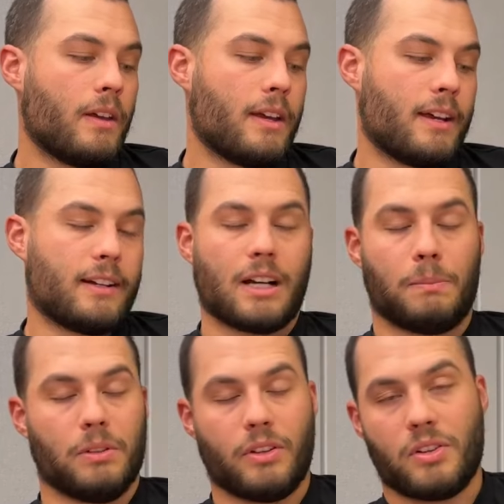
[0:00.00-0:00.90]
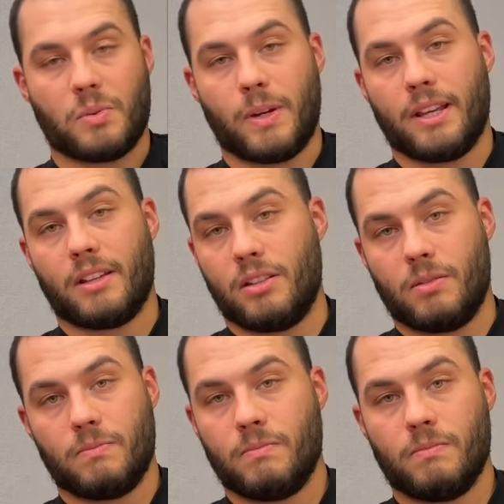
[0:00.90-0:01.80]
A couple of those a week and
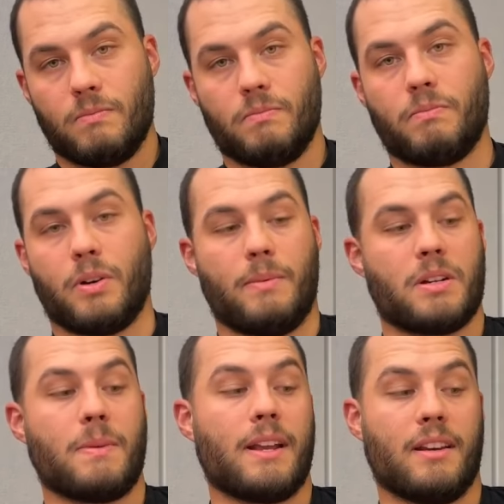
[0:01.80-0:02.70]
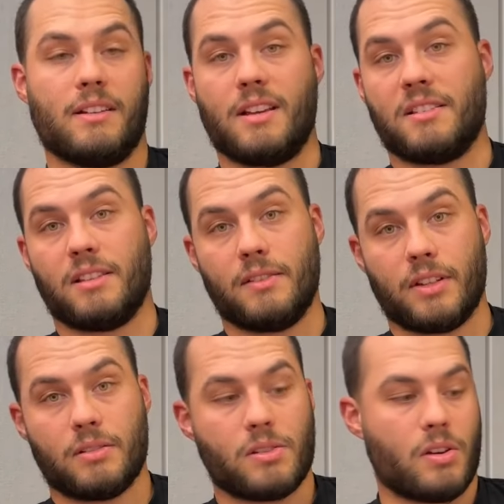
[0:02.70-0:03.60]
you're pretty much making a decent
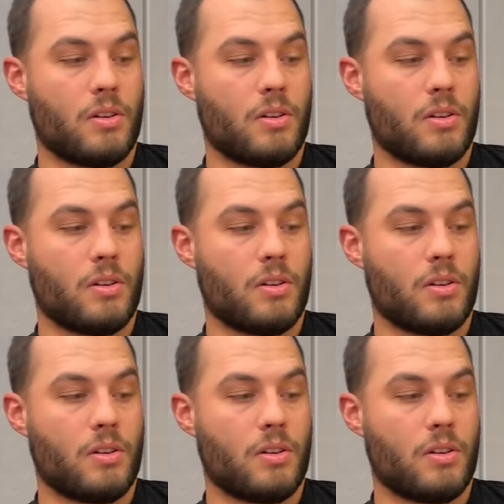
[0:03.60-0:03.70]
living. So